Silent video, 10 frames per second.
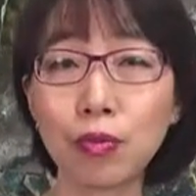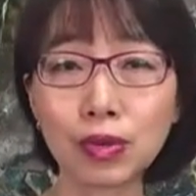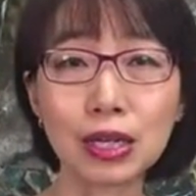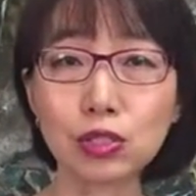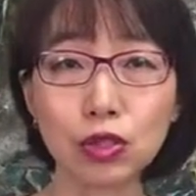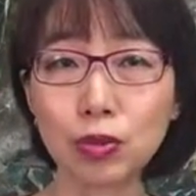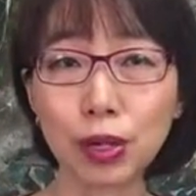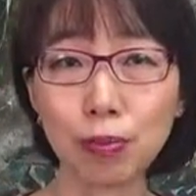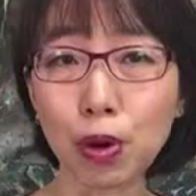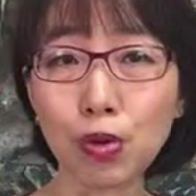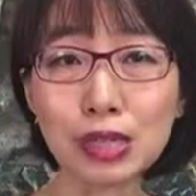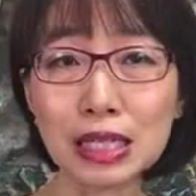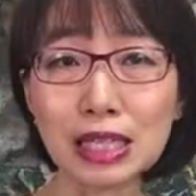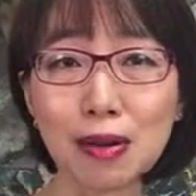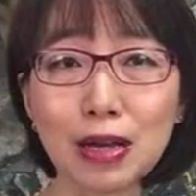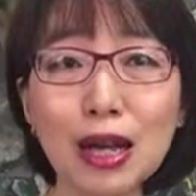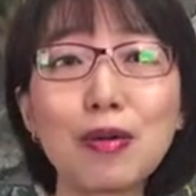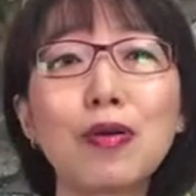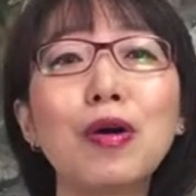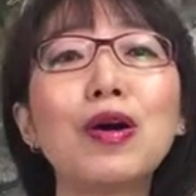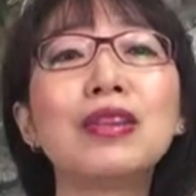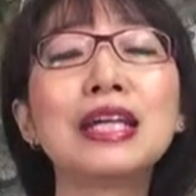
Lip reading: There's going to be a post that's coming up on